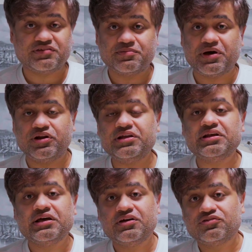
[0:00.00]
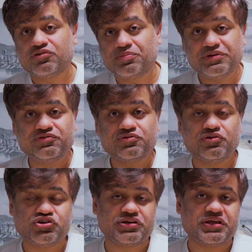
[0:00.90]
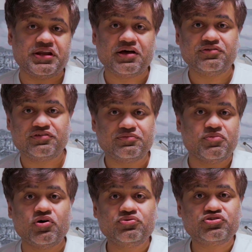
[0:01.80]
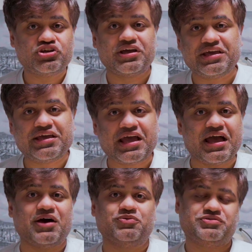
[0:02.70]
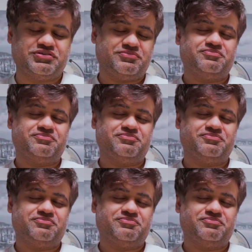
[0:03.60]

about it. So please do go check that out. This is Mo checking out.